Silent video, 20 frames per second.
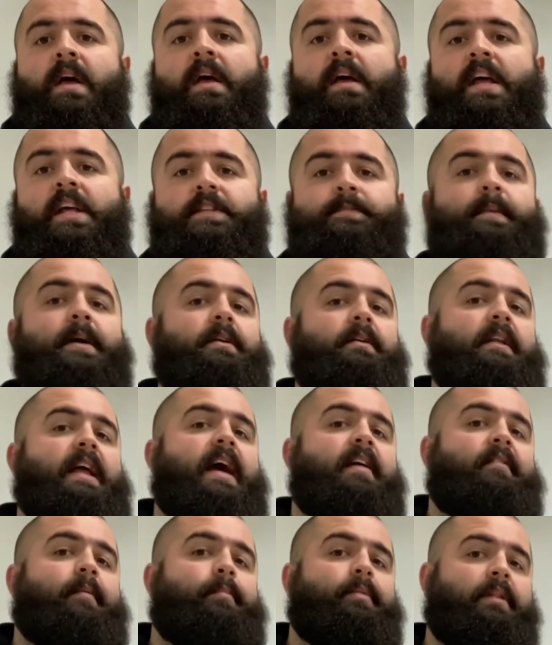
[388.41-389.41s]
It's better to have
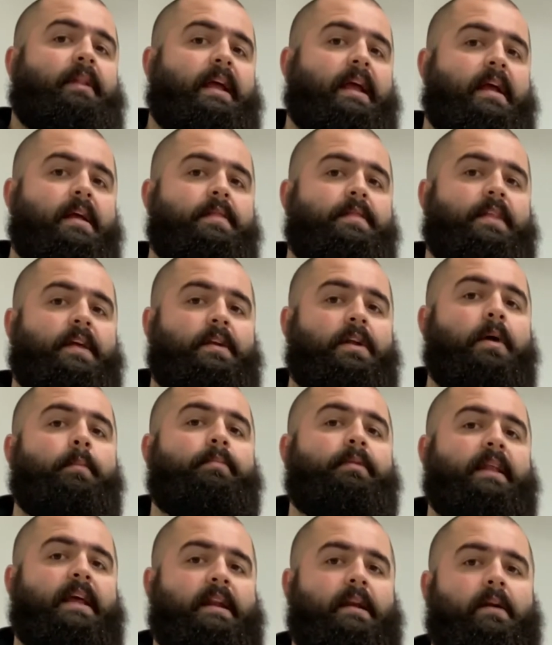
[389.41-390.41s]
a plan than no
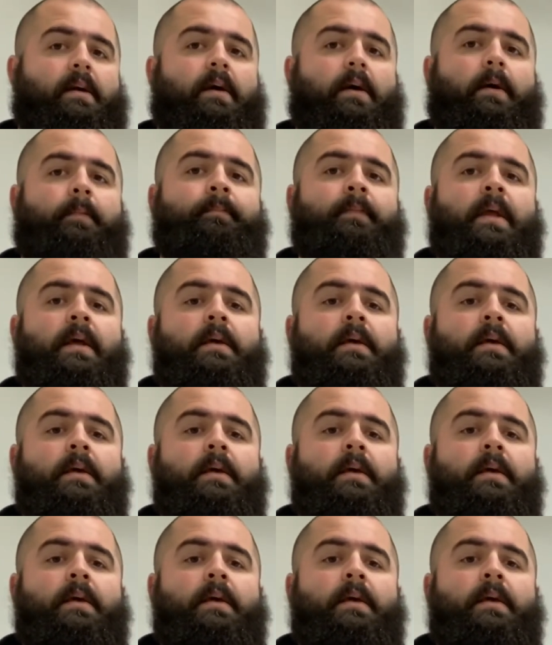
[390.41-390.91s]
plan at all.